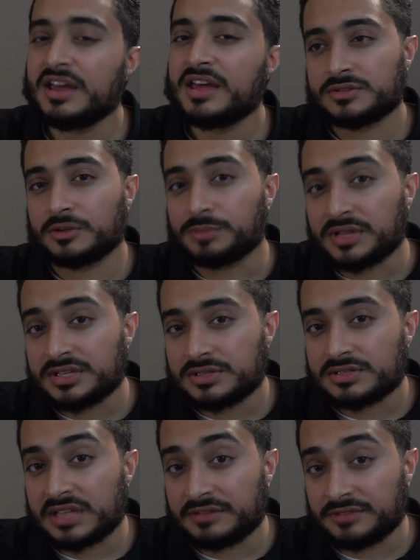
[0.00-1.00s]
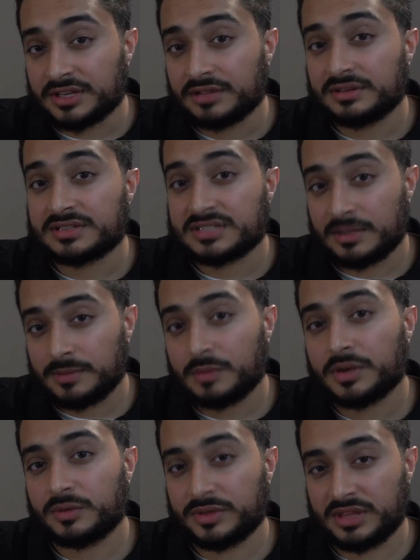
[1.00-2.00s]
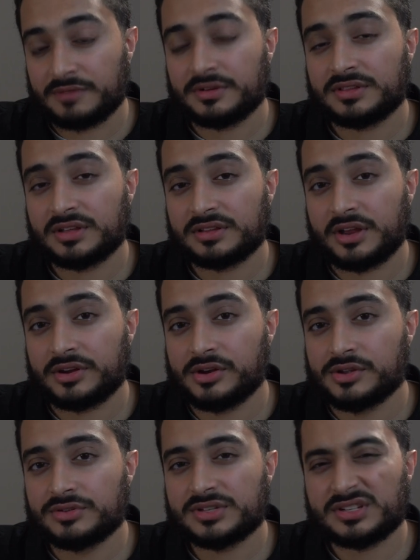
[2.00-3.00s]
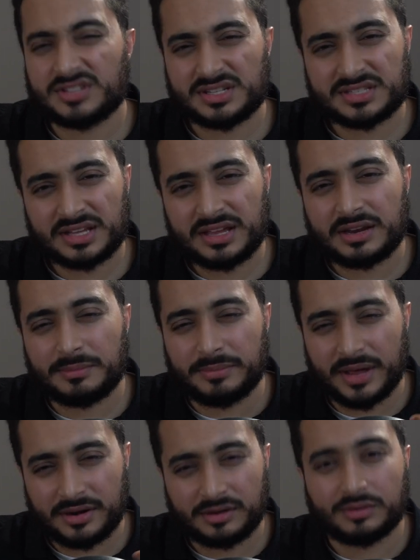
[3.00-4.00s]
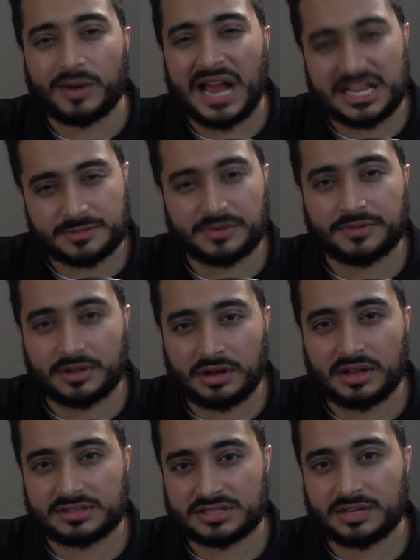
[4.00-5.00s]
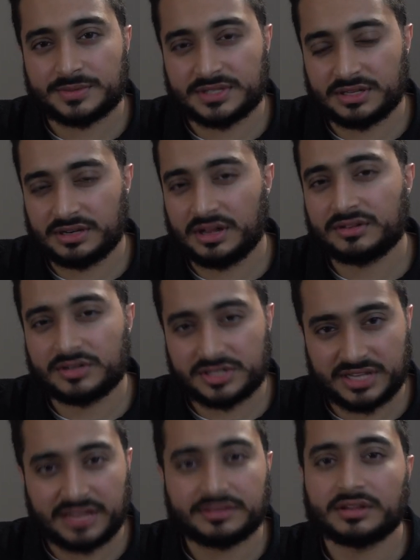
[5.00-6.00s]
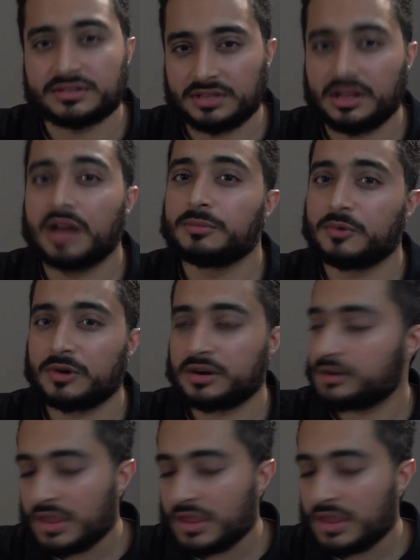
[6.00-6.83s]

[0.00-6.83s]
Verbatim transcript: So please use that video to supplement with everything that you're using just to get a better grasp of the concepts and understand things a lot more.